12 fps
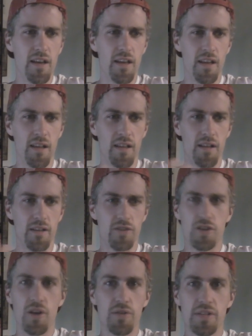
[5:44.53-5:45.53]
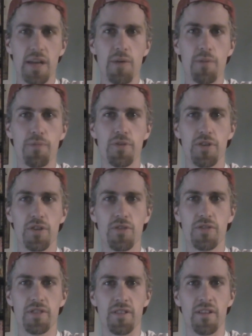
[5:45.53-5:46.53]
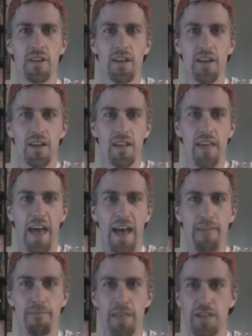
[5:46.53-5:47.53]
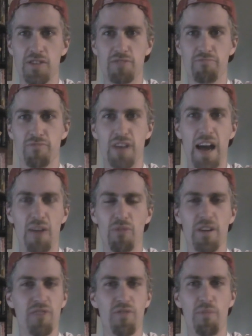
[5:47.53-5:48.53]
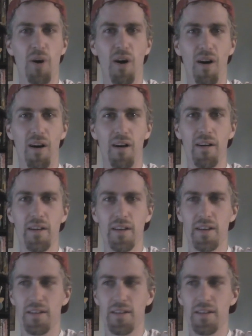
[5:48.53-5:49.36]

the shows they were producing, that they just got rid of them all.